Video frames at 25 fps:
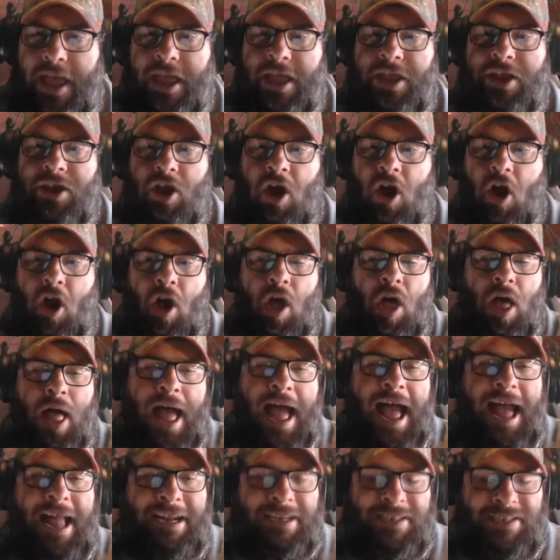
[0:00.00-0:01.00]
in all
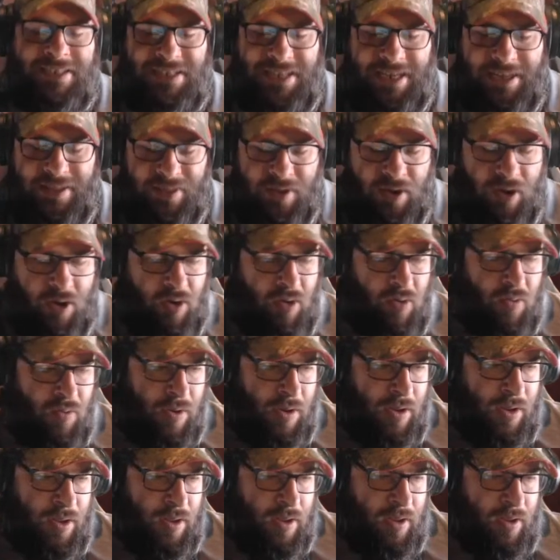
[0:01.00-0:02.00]
honesty, though,